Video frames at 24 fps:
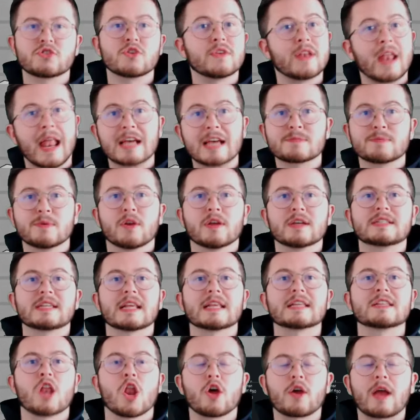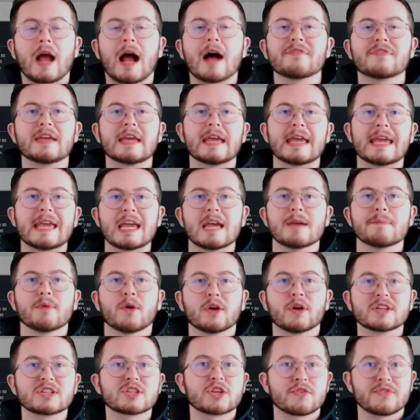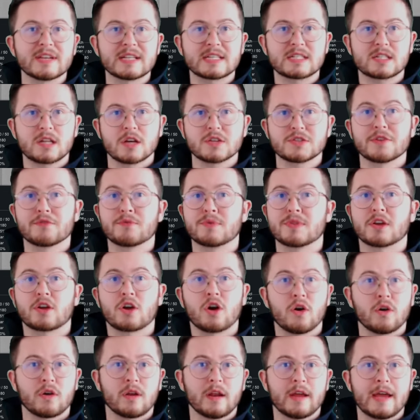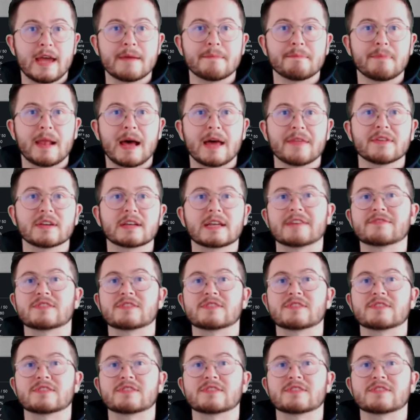last but not least, let's look at the ear bionic. So this starts off with a cochlear implant that gives